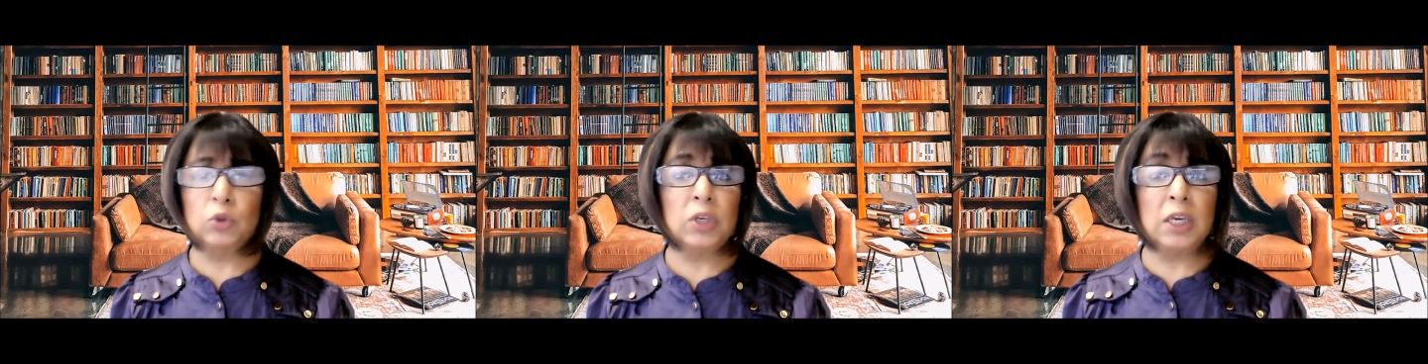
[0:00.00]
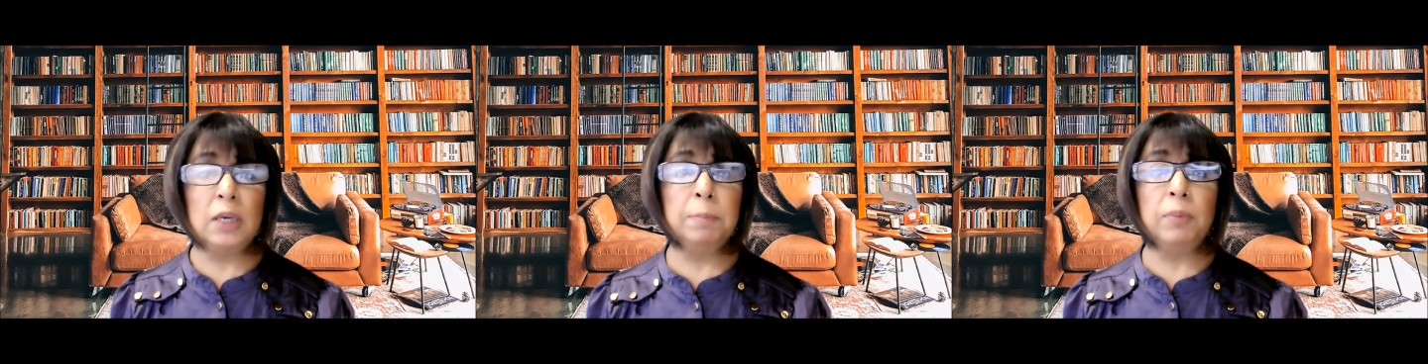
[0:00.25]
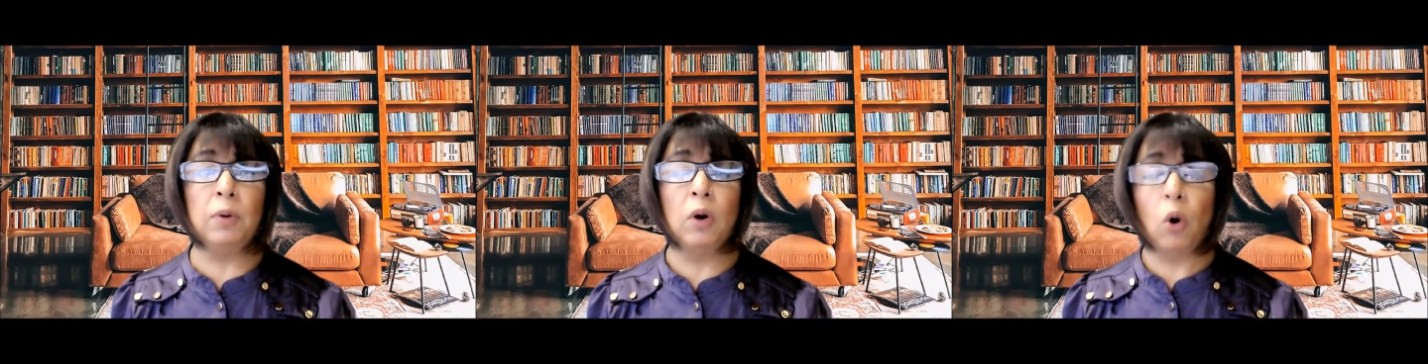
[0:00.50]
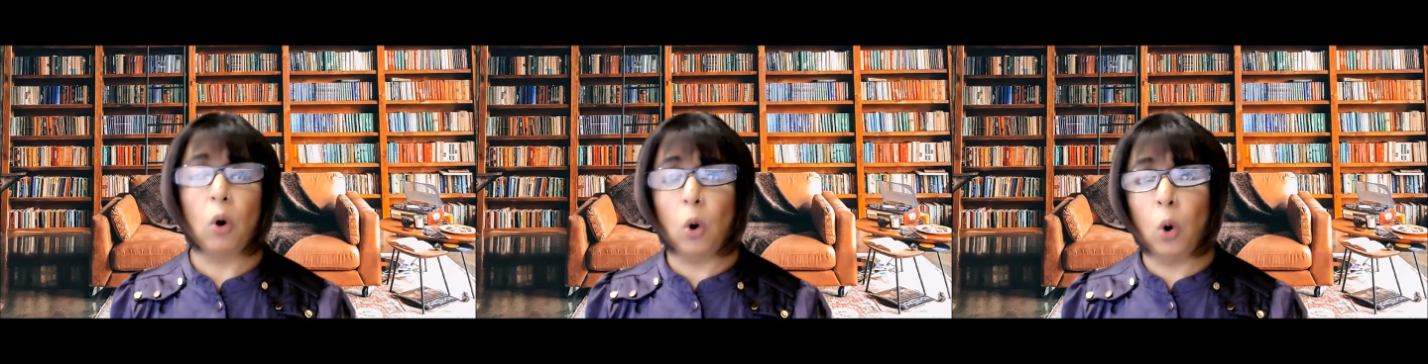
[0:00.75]
So keep
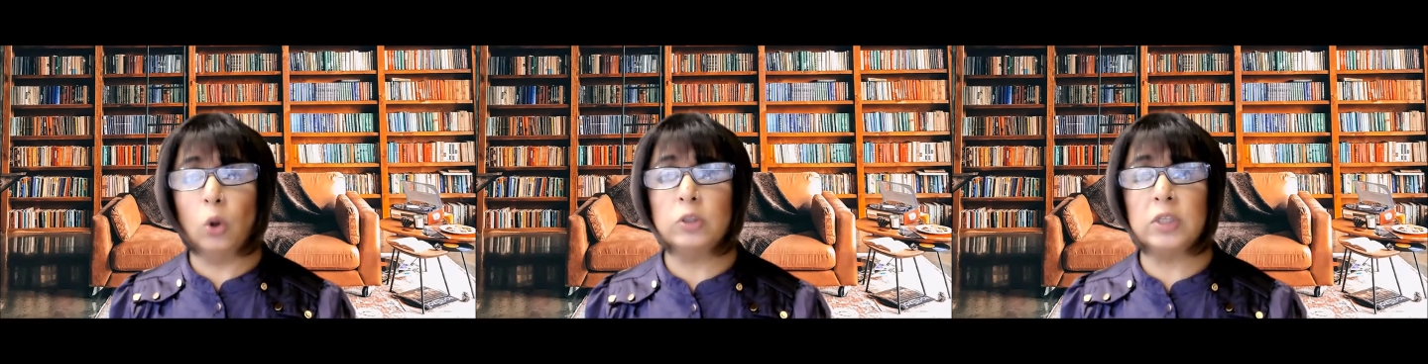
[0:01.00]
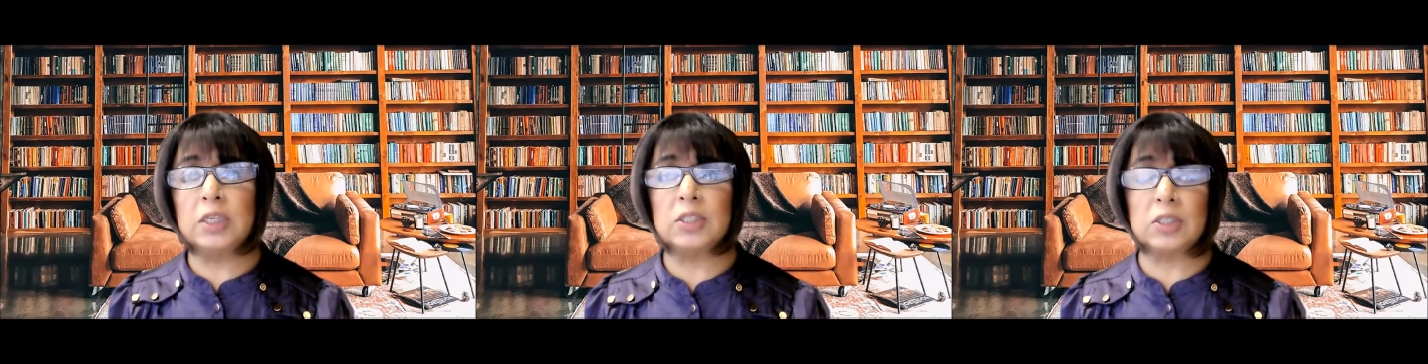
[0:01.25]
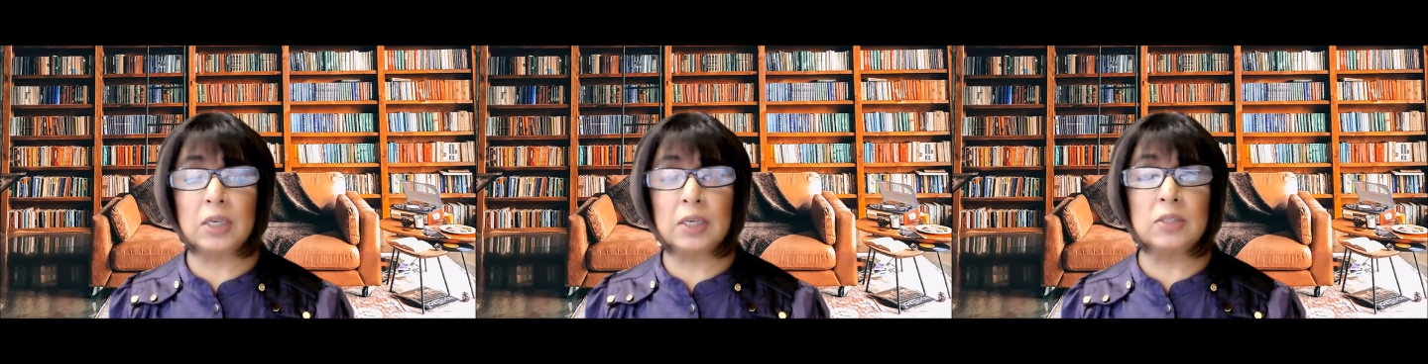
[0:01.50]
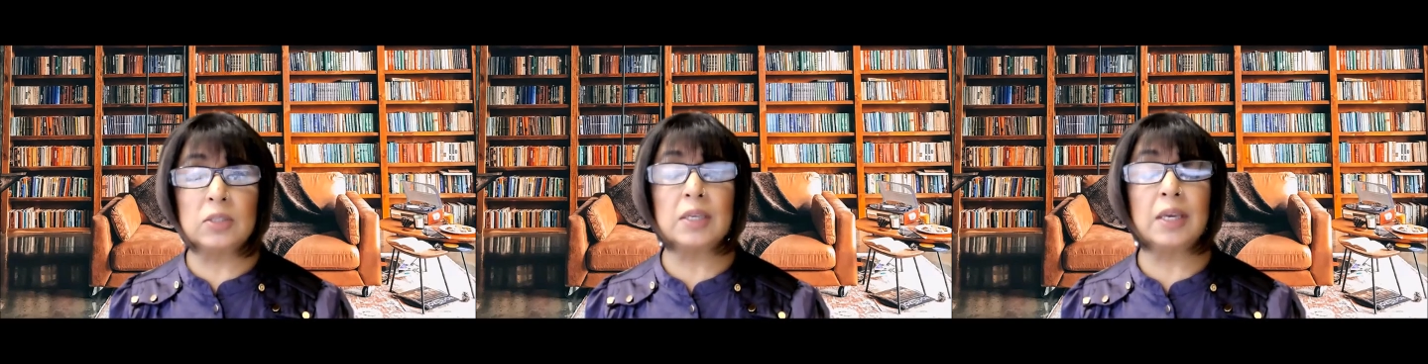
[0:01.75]
all these
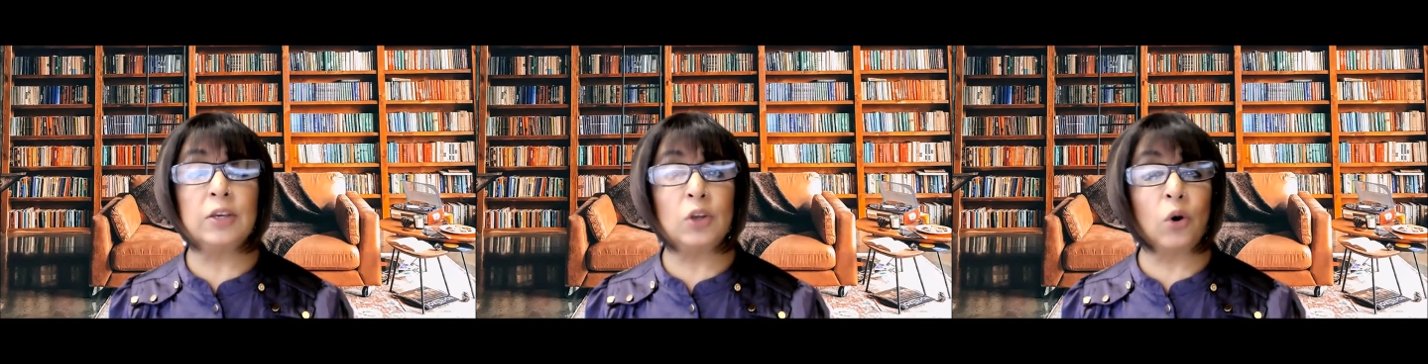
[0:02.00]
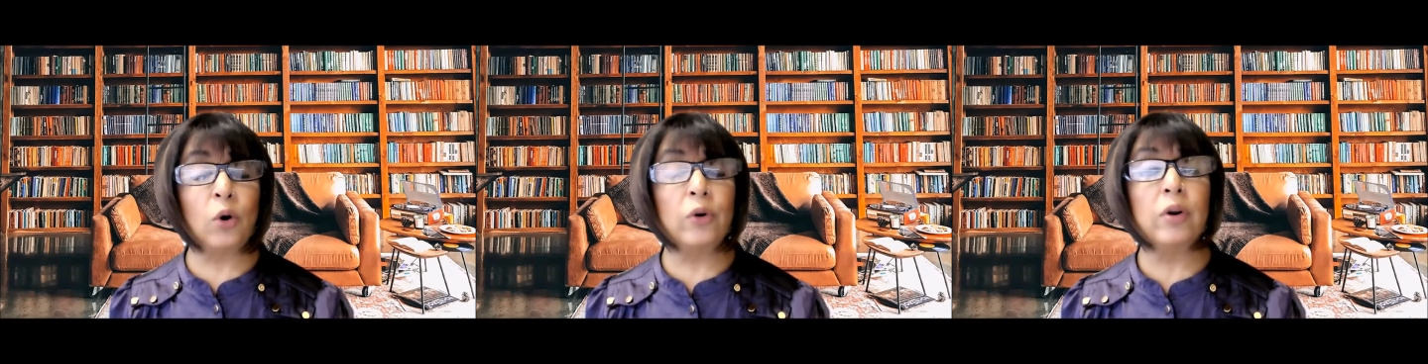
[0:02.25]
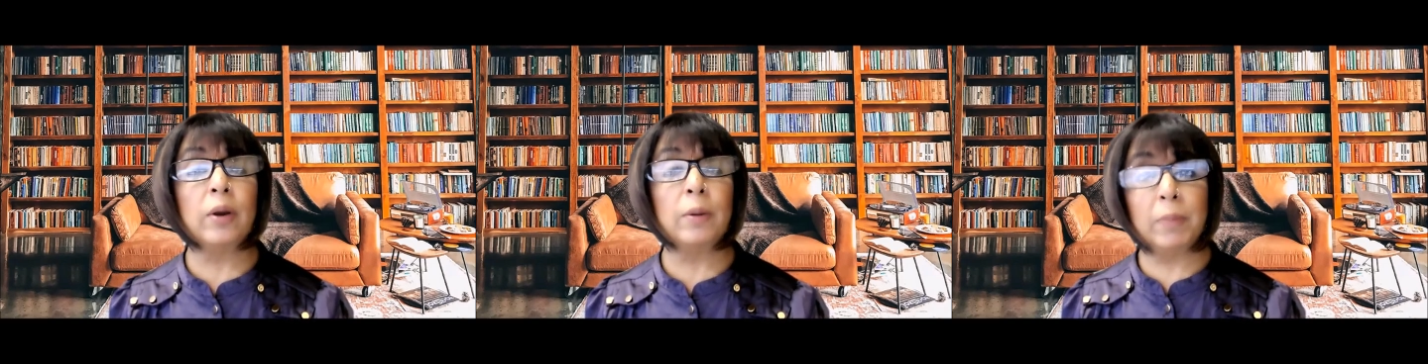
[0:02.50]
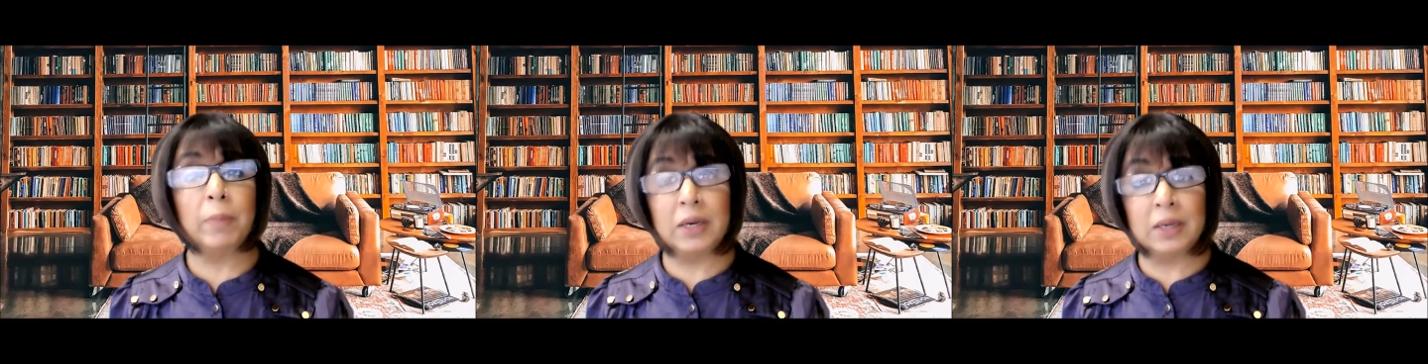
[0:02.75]
things in your
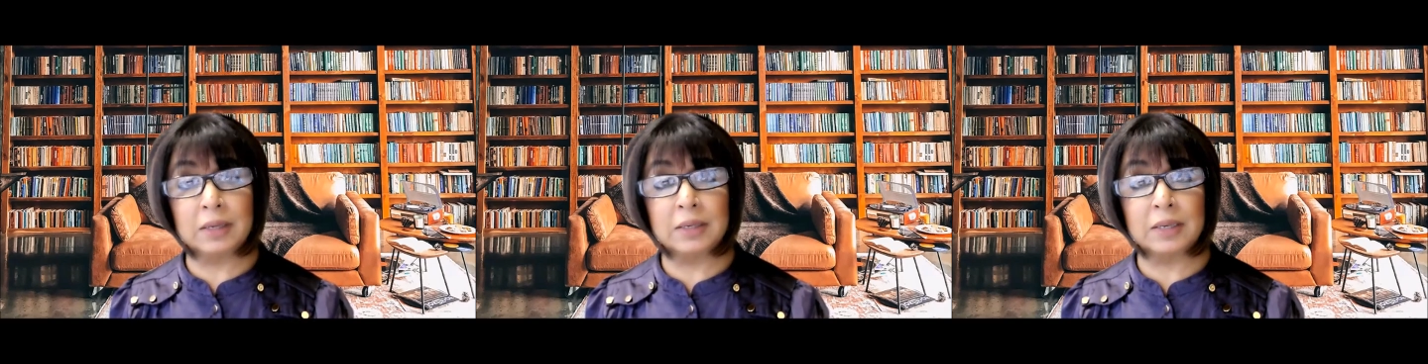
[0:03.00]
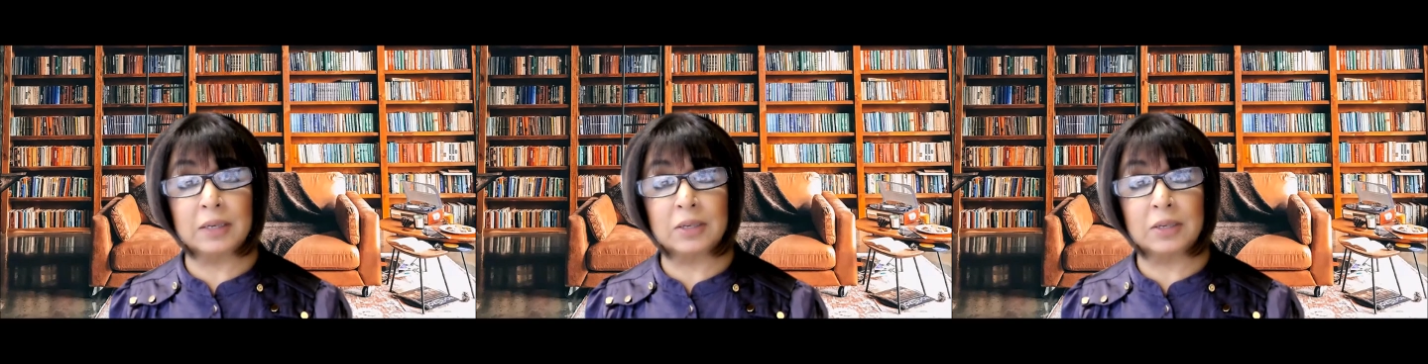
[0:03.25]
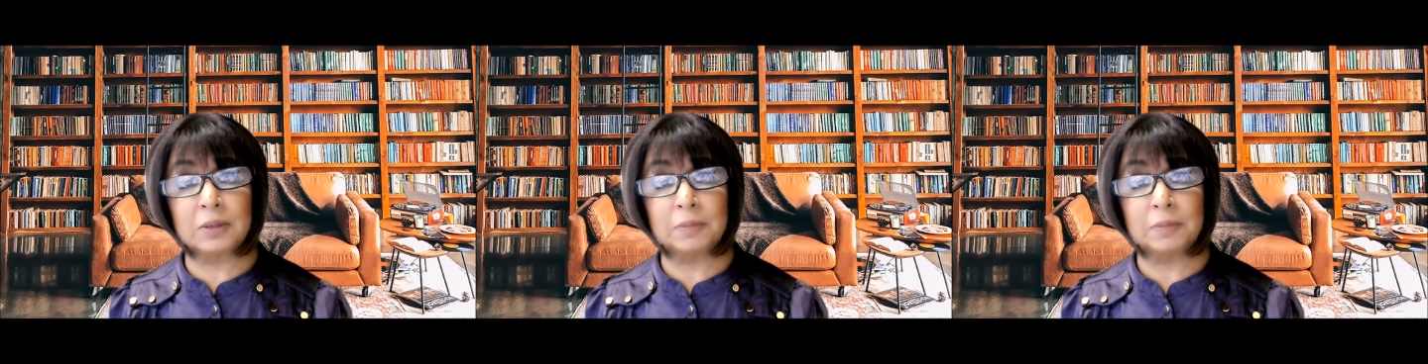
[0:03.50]
medical kit.